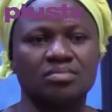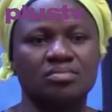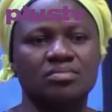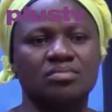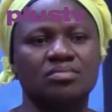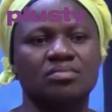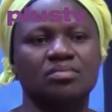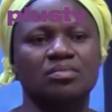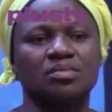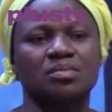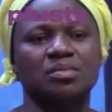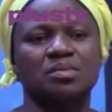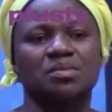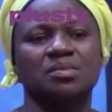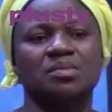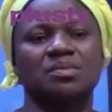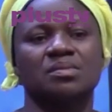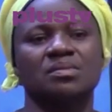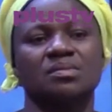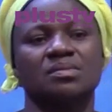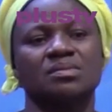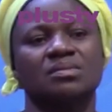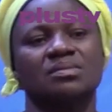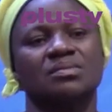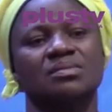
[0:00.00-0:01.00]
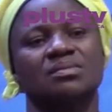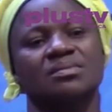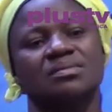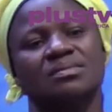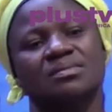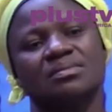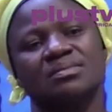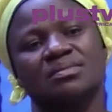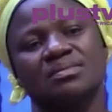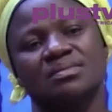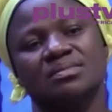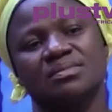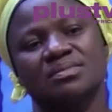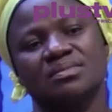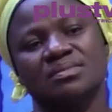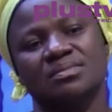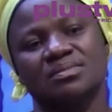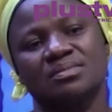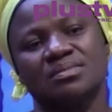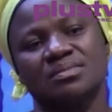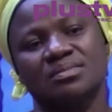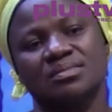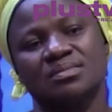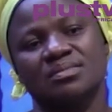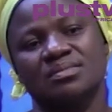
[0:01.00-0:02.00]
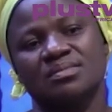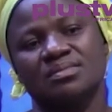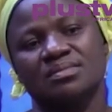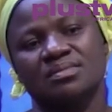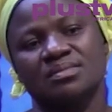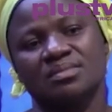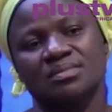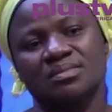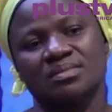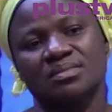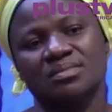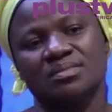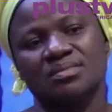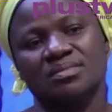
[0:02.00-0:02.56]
The person shown says nothing.